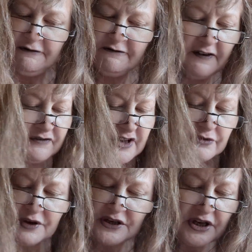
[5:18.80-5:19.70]
In
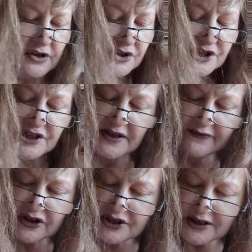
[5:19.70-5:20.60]
53 years, he's
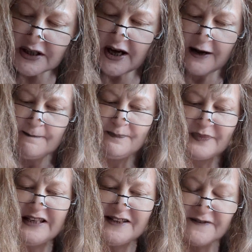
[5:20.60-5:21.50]
never done that.
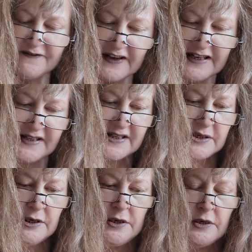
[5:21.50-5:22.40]
His
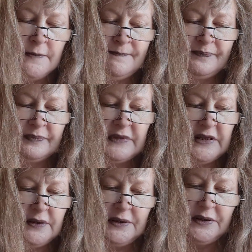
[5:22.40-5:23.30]
face
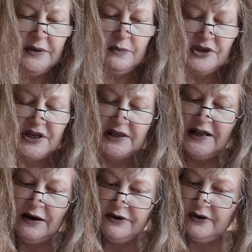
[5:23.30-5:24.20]
was
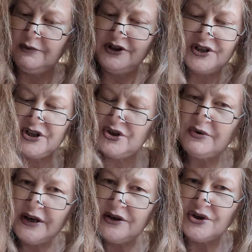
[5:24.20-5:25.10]
clouded with a
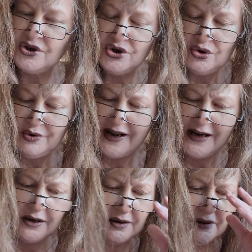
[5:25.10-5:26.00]
strange new
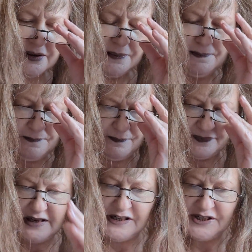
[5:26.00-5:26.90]
anger,
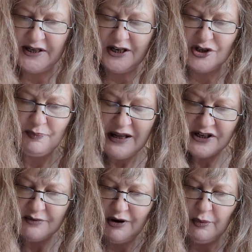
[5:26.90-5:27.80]
and said, "It
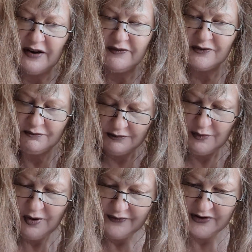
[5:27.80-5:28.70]
depends on my
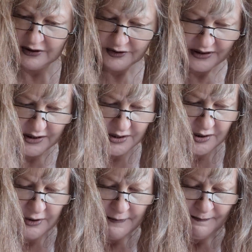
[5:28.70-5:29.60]
wife's illness.
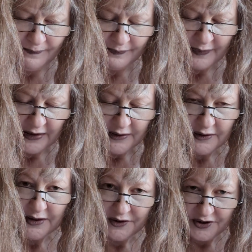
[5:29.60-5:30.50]

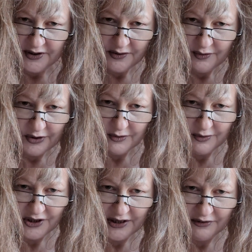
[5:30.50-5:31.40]
Now she's only
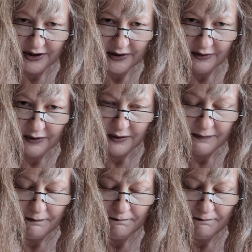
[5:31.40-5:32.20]
going downhill."